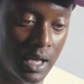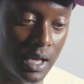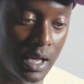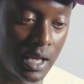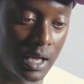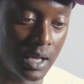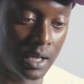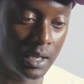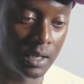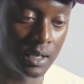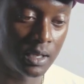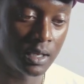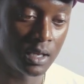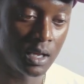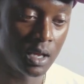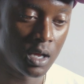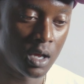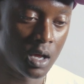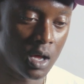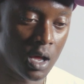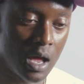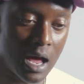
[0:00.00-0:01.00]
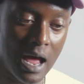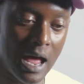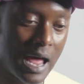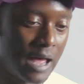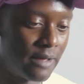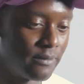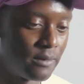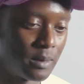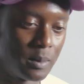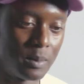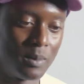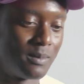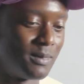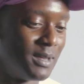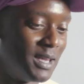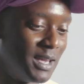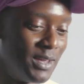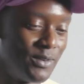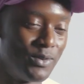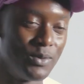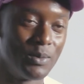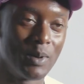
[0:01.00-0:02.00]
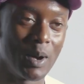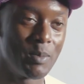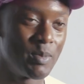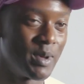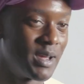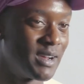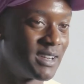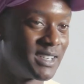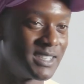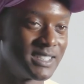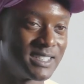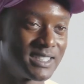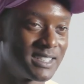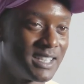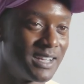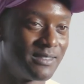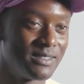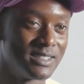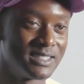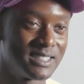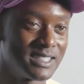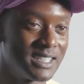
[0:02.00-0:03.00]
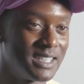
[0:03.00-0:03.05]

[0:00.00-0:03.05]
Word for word: And I haven't lived with my parents ever